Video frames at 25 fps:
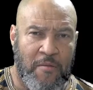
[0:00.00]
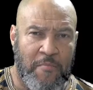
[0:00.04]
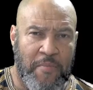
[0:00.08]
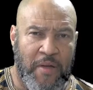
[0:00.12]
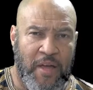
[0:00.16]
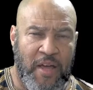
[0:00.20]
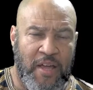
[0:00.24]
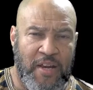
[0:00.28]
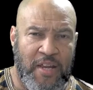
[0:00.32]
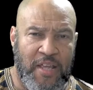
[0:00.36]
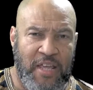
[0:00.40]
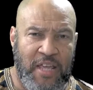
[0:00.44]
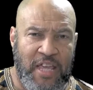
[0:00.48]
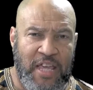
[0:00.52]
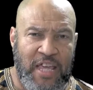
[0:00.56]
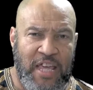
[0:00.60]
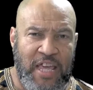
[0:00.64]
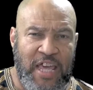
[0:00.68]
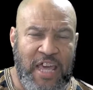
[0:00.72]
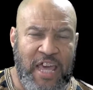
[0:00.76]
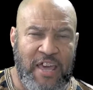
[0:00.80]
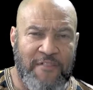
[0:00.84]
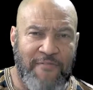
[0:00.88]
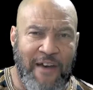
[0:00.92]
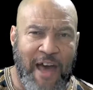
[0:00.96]
But
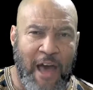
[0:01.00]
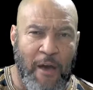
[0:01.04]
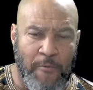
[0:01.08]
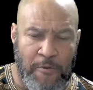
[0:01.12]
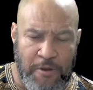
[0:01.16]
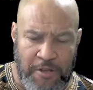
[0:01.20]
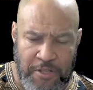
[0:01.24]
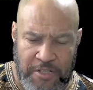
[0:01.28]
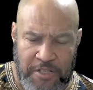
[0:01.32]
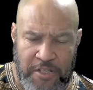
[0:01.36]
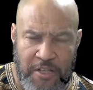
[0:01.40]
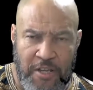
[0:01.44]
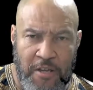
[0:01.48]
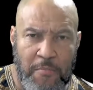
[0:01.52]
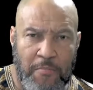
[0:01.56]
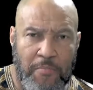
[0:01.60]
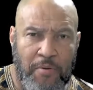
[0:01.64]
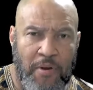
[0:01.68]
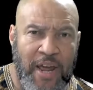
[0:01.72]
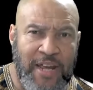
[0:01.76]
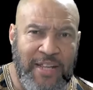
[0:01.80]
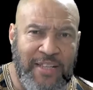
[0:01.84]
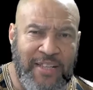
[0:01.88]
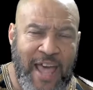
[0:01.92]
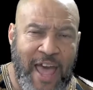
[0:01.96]
if I was to
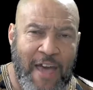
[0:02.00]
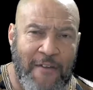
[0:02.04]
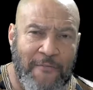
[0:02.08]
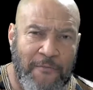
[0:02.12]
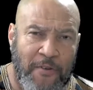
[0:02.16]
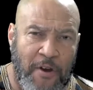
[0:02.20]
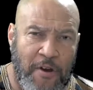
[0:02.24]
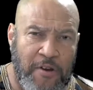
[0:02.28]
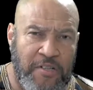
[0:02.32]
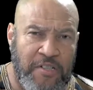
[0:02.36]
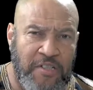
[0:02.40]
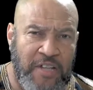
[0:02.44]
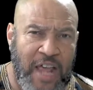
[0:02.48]
break that verse